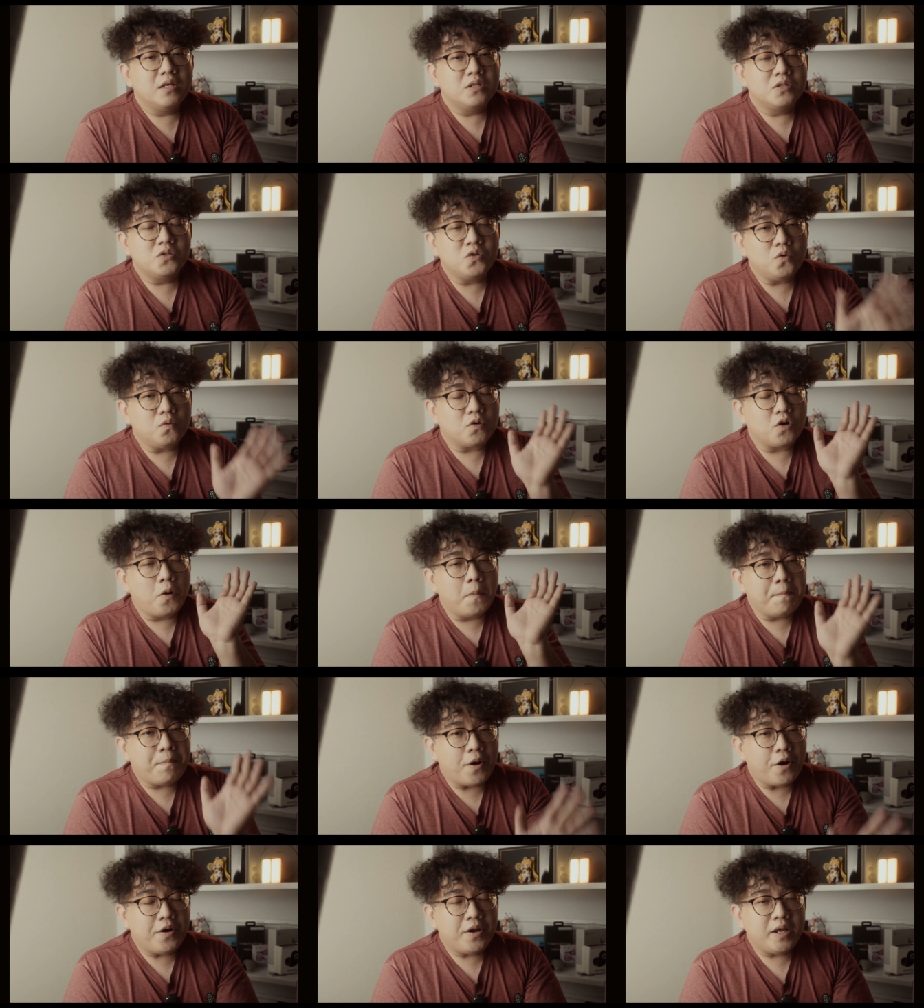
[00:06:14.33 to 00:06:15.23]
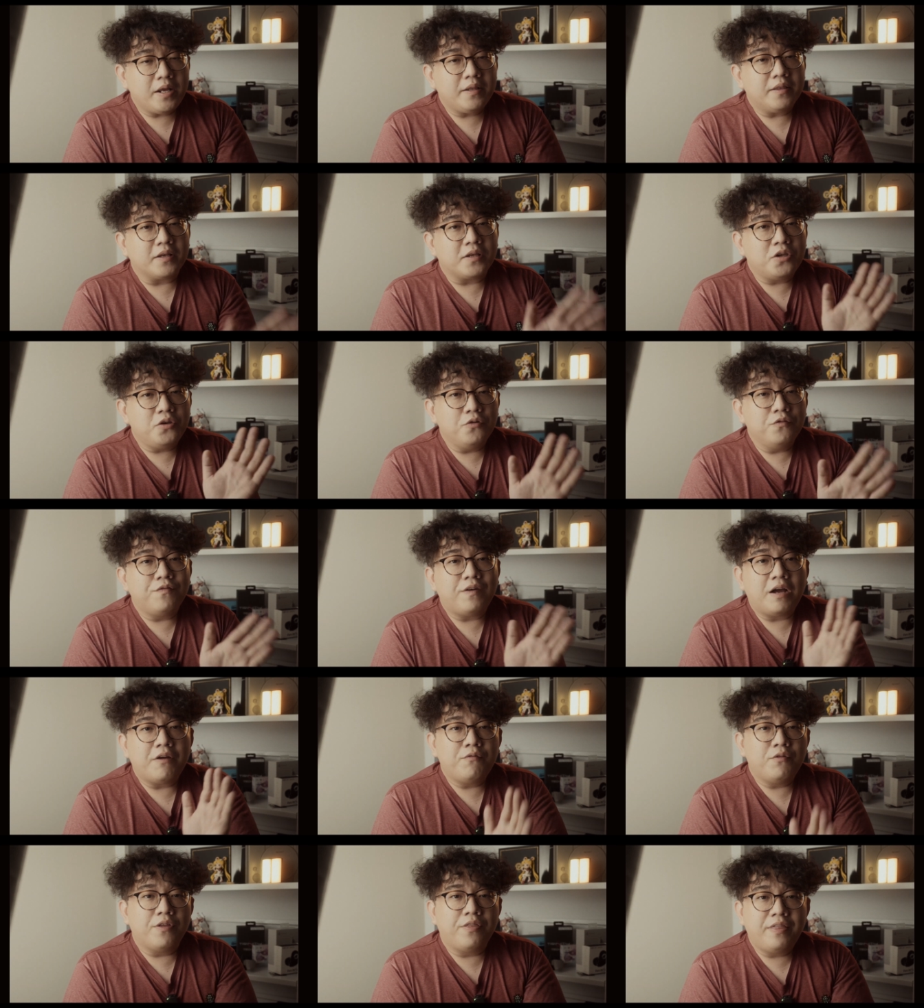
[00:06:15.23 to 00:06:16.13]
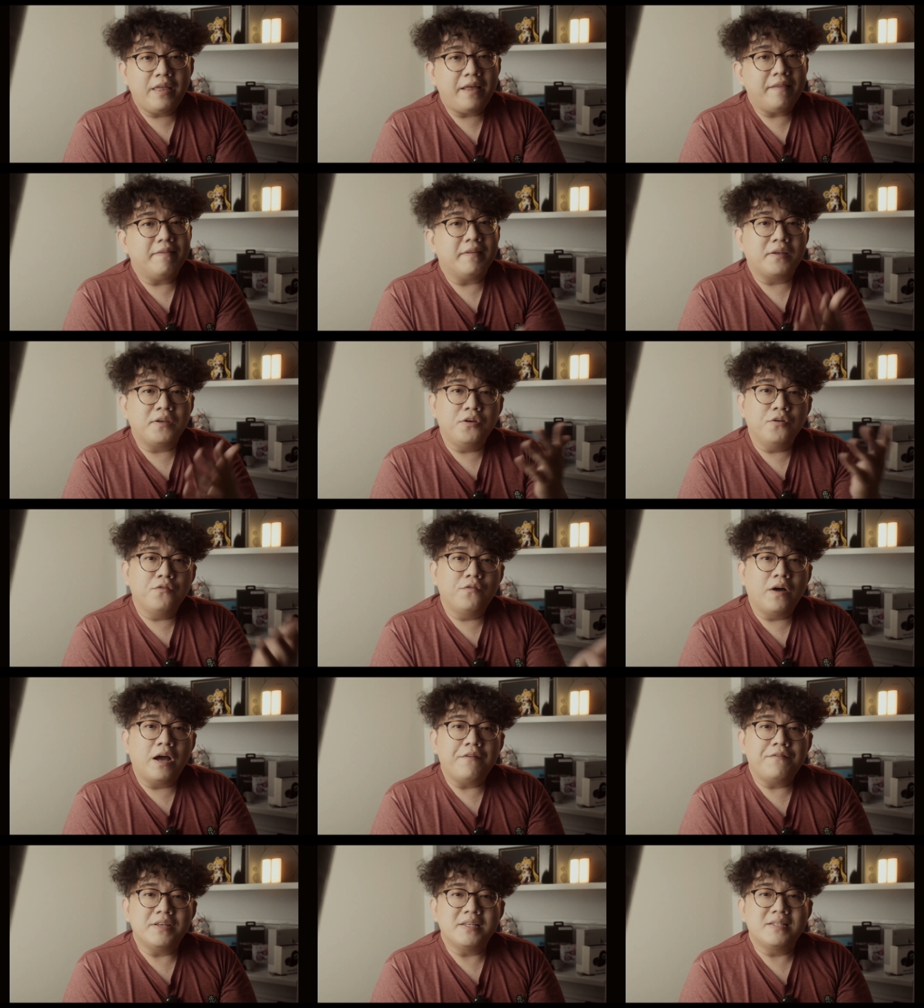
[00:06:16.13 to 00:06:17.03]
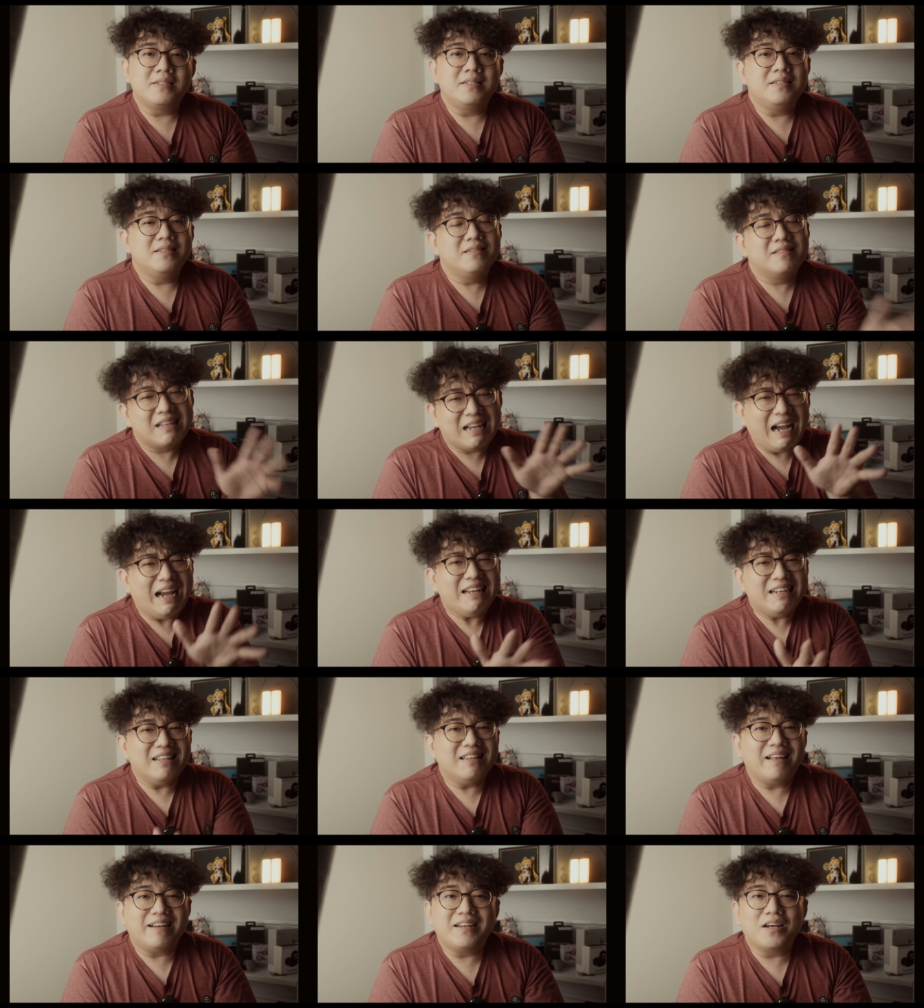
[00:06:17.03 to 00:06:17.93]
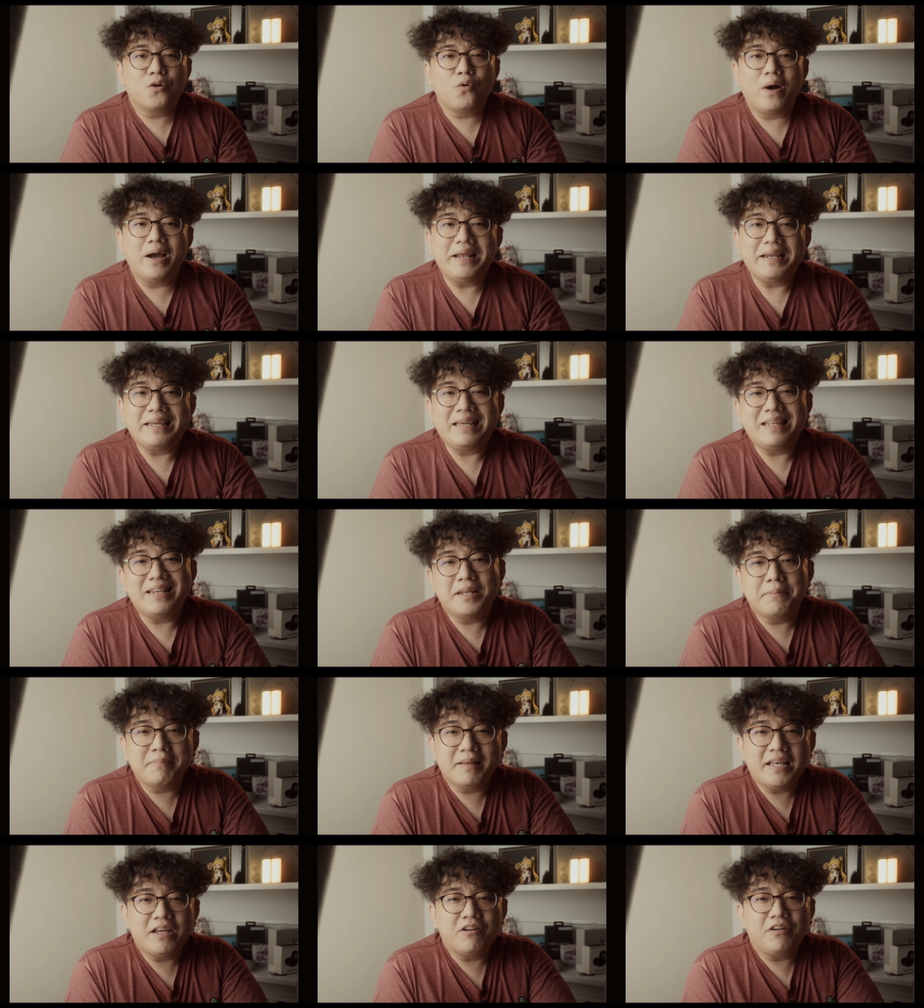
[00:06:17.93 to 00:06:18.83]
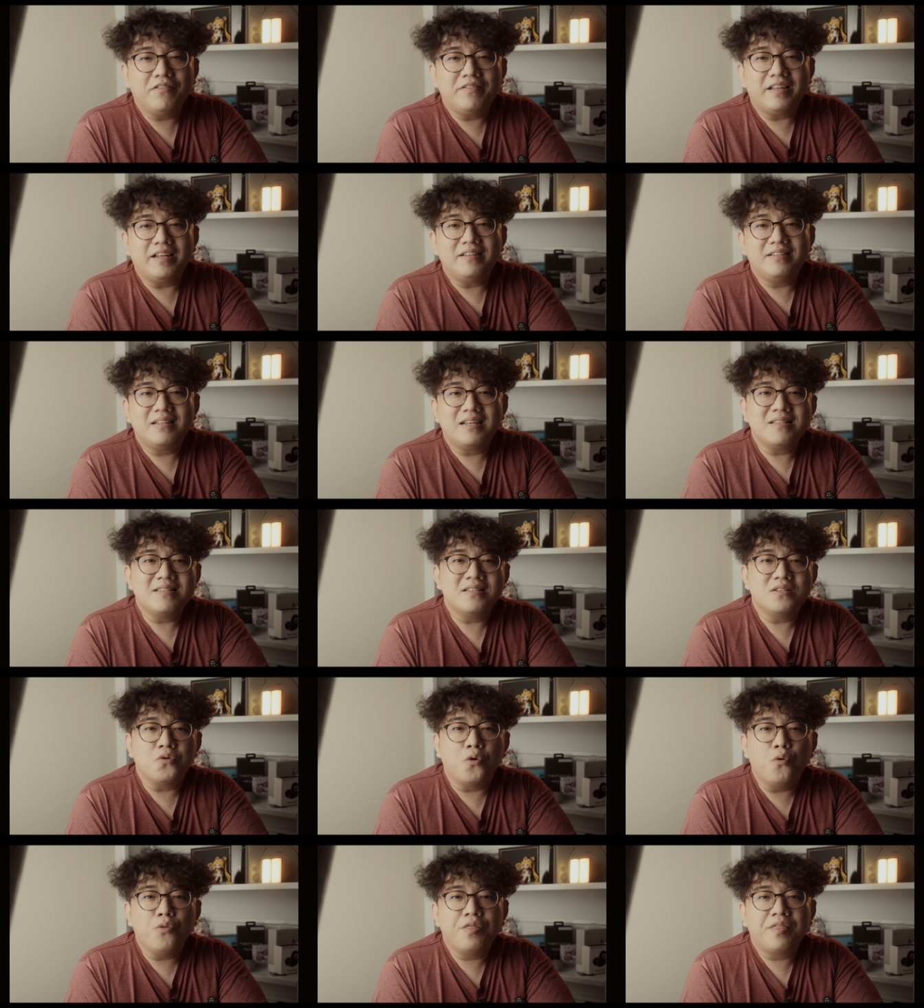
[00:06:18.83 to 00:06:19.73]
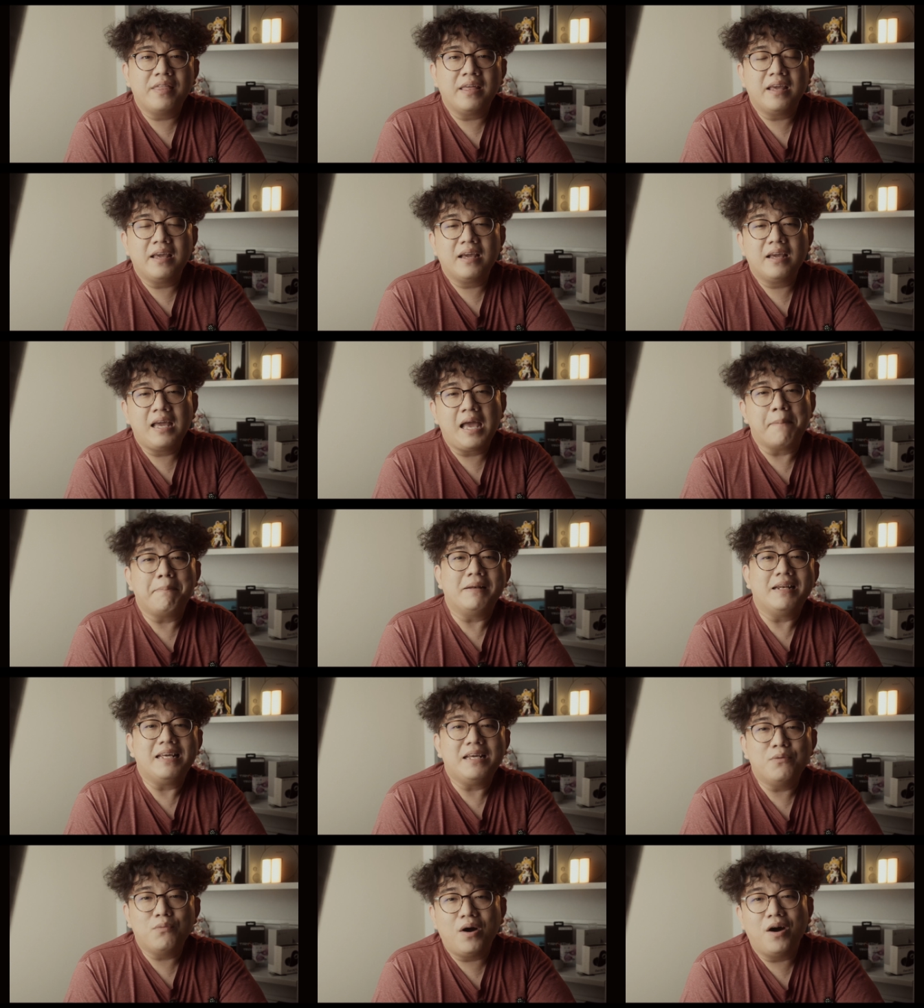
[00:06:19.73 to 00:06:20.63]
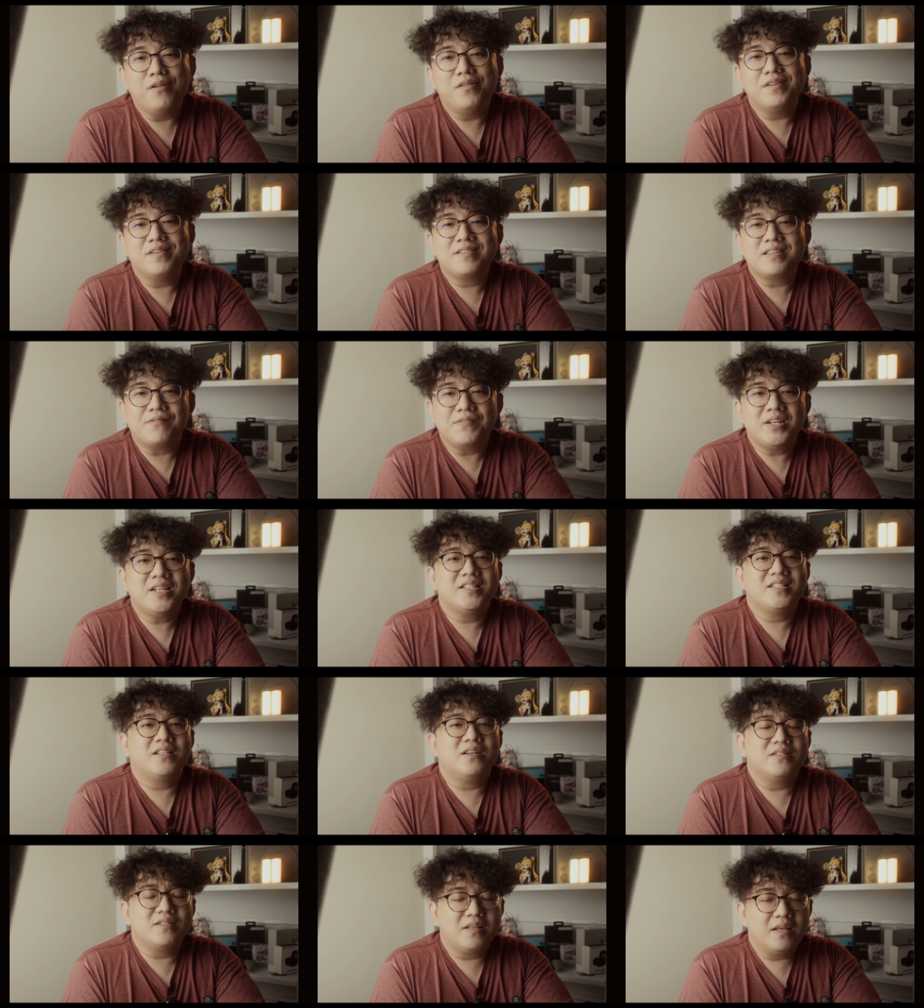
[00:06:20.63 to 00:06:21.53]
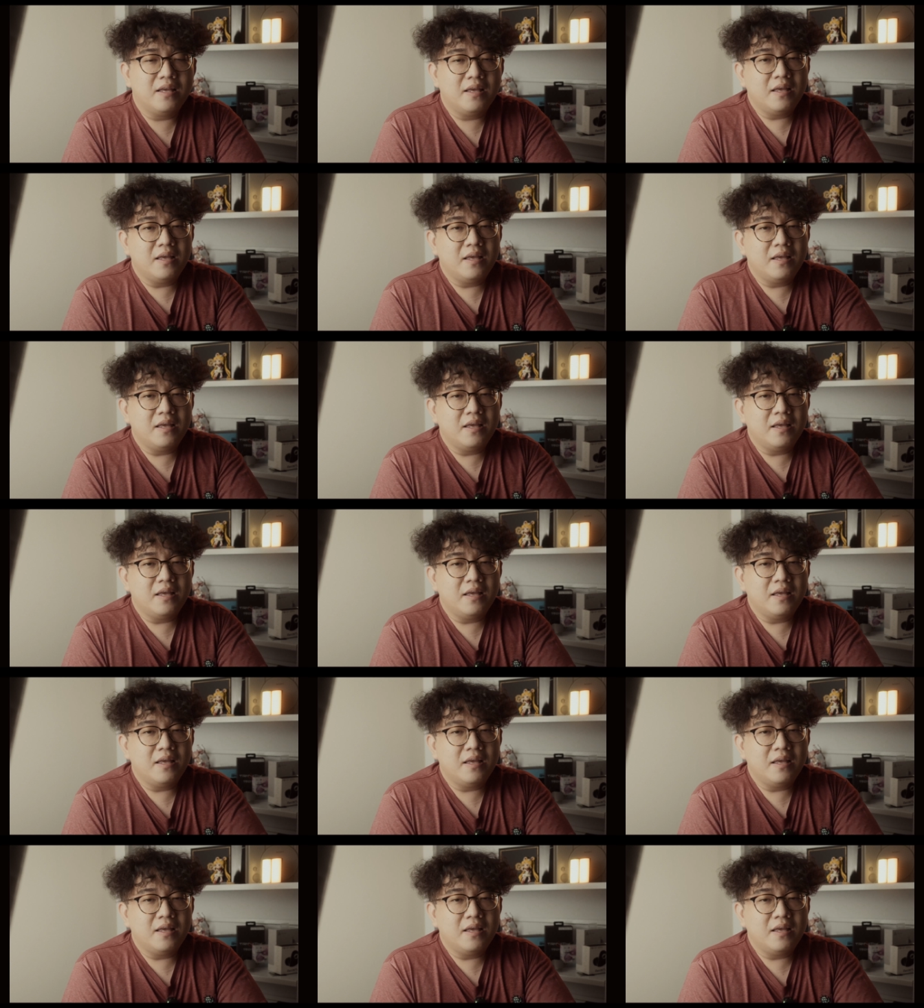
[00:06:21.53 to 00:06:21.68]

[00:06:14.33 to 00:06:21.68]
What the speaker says: So comparing the Q5 with that, the Q5 is kind of like the quiet kid in the playground that does its own thing happily, while the 7Hz,